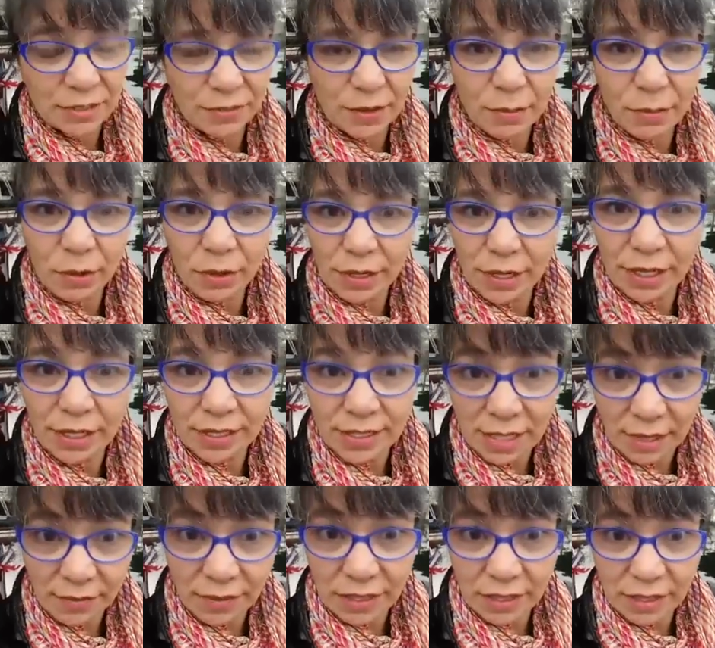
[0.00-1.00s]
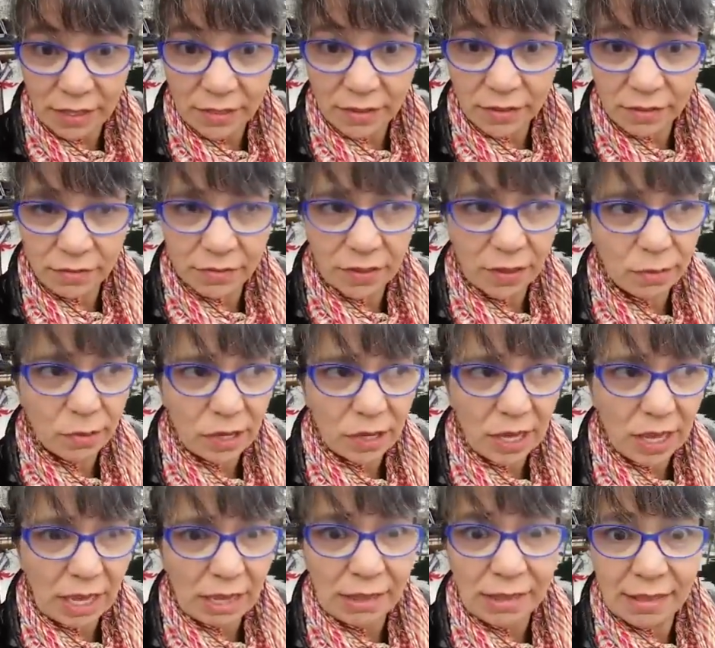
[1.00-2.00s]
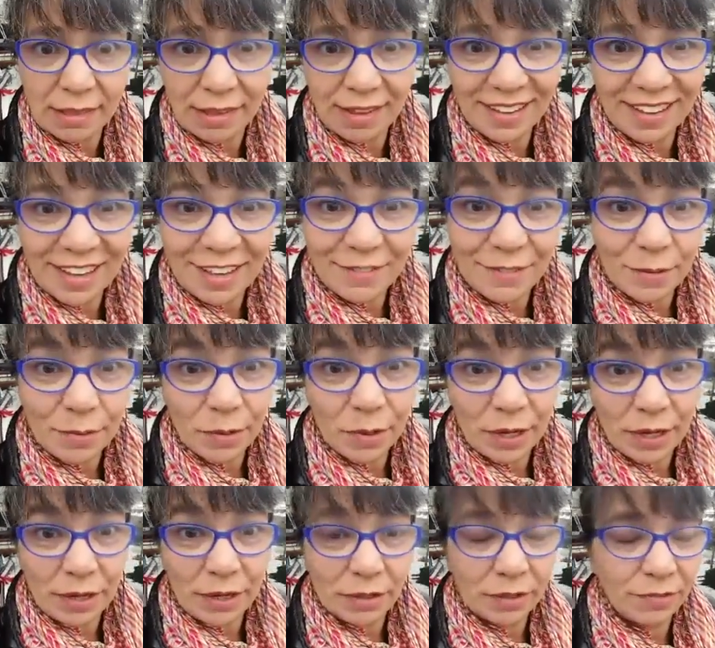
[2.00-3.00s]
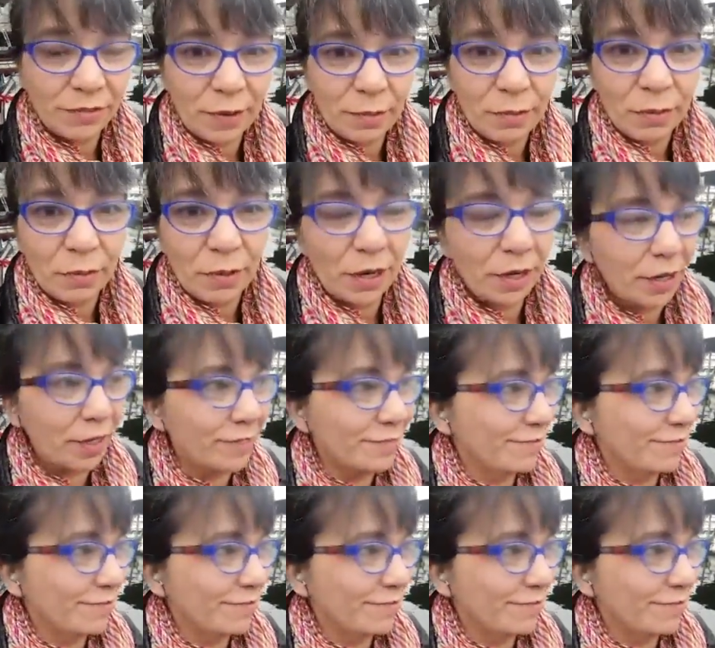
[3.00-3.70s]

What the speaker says: February 7th, February 8th, February.